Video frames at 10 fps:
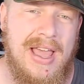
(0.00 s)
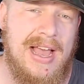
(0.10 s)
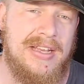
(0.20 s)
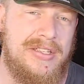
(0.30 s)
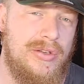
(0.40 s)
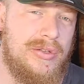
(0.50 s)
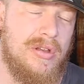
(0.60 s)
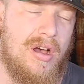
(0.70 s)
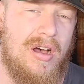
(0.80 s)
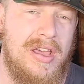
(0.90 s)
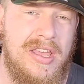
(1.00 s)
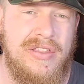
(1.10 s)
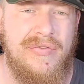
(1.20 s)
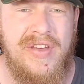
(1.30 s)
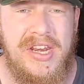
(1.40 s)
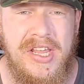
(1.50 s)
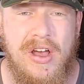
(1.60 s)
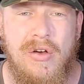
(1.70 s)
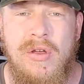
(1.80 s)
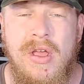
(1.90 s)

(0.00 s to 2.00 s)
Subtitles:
As you saw in the video,